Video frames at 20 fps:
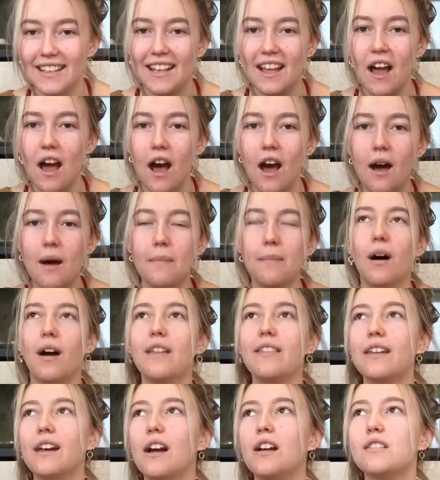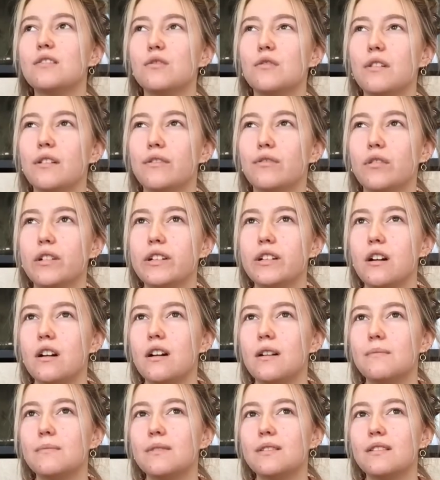Um, I think I saw it three
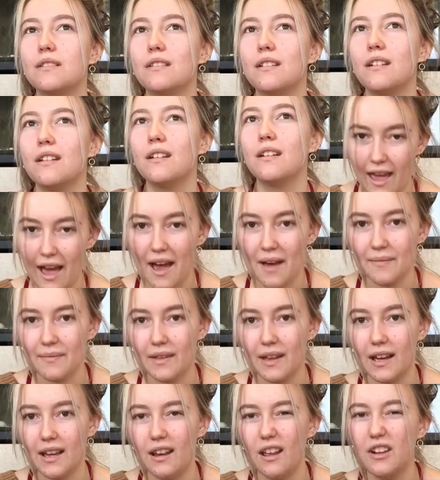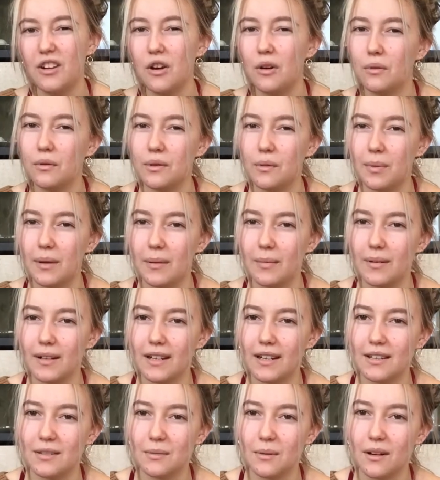times. Yeah. And I know all the people in
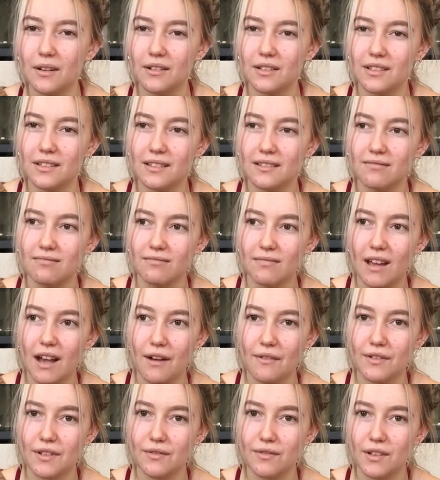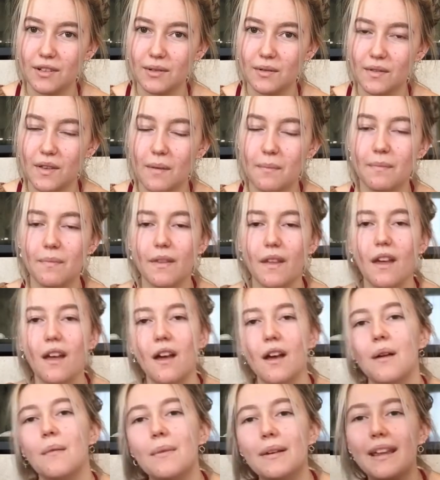it as well because Alfie's friends with them.
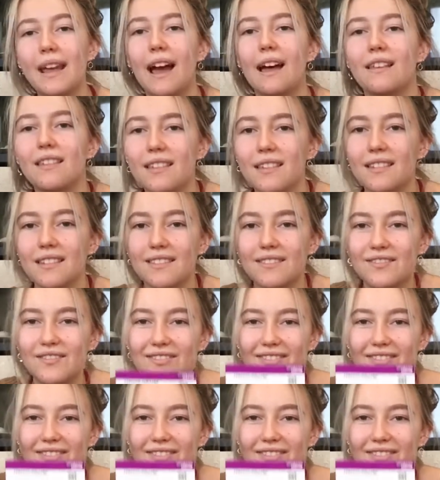But yes.